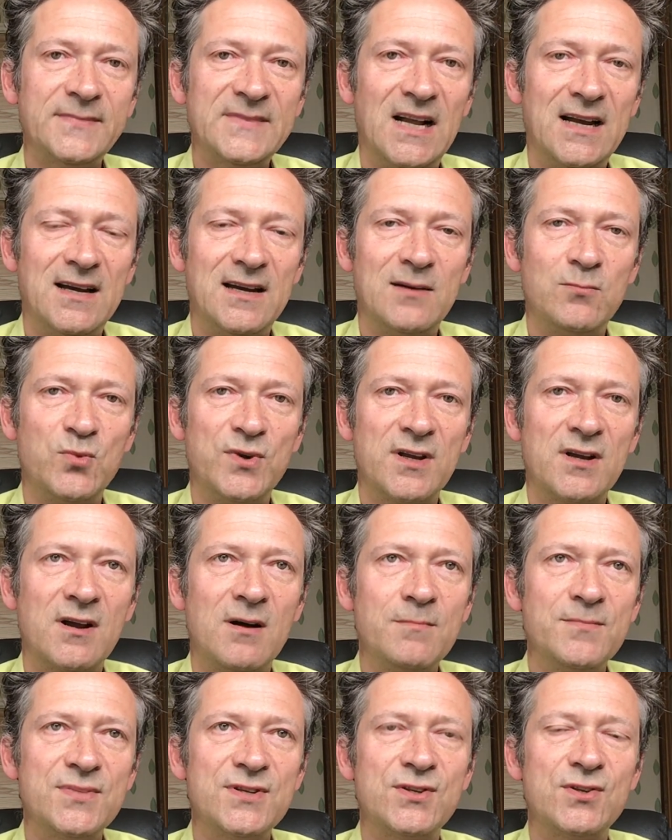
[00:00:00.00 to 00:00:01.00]
When it
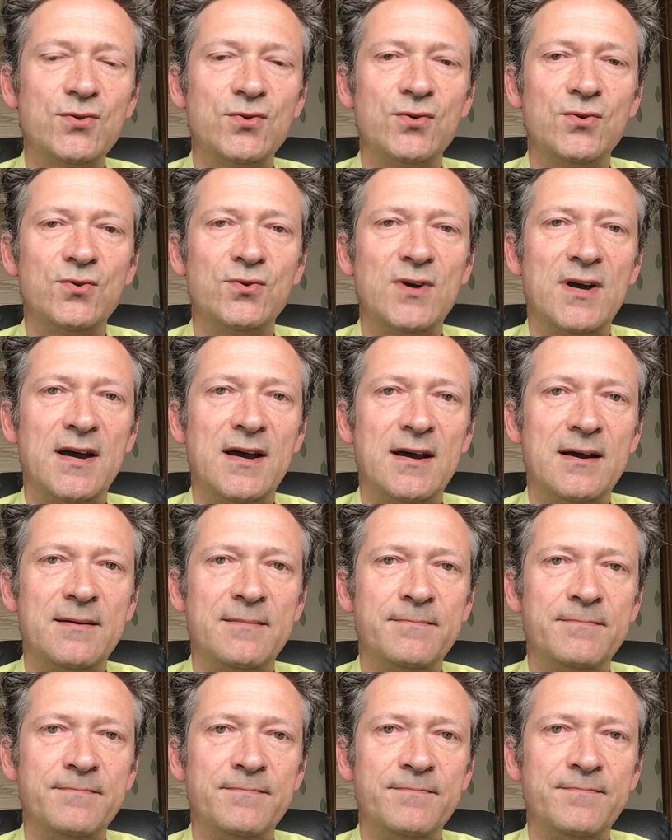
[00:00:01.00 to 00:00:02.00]
comes
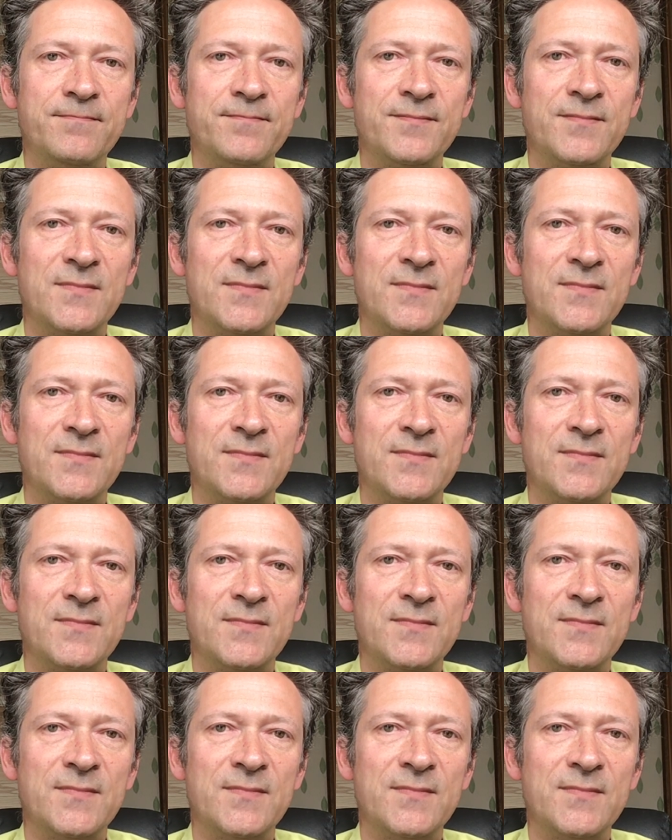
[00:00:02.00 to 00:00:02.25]
to